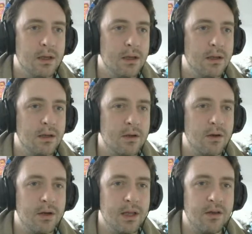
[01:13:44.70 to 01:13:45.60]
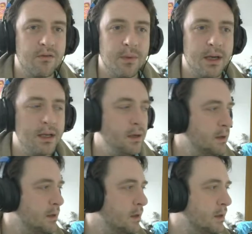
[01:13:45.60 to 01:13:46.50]
a colleague of mine
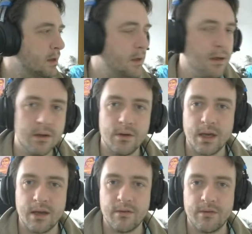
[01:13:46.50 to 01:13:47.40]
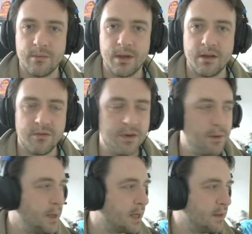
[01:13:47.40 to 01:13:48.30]
who gave some nice
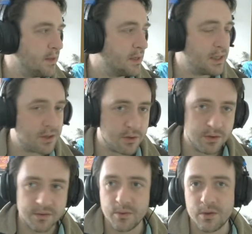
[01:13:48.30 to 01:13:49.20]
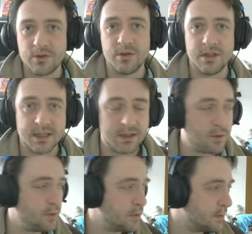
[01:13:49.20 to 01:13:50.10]
feedback in the Discord. If you want to join the
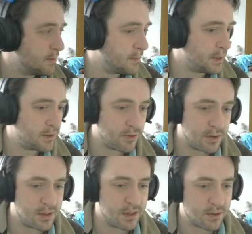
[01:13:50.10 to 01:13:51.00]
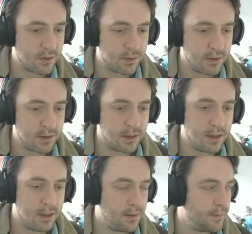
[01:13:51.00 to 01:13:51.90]
Discord, please join the Discord.
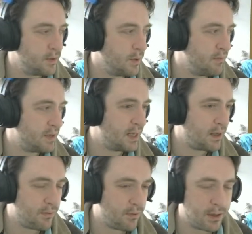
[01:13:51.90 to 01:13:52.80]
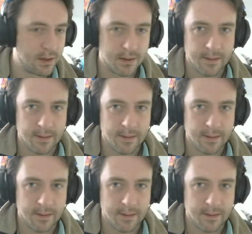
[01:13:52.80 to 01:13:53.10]
Do I have a link for it?